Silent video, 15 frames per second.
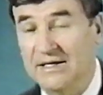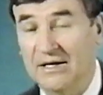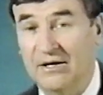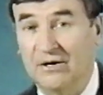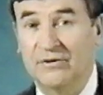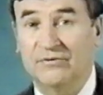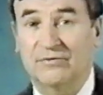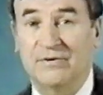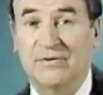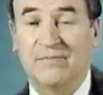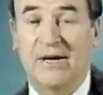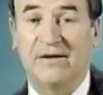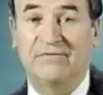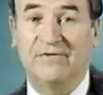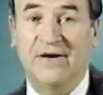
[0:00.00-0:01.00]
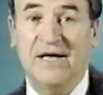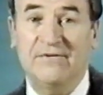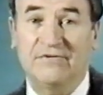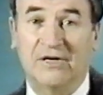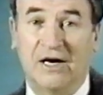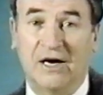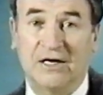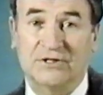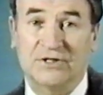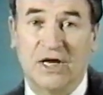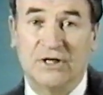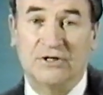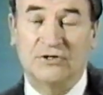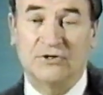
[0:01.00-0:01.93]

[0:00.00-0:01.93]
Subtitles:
carry 3x5 cards,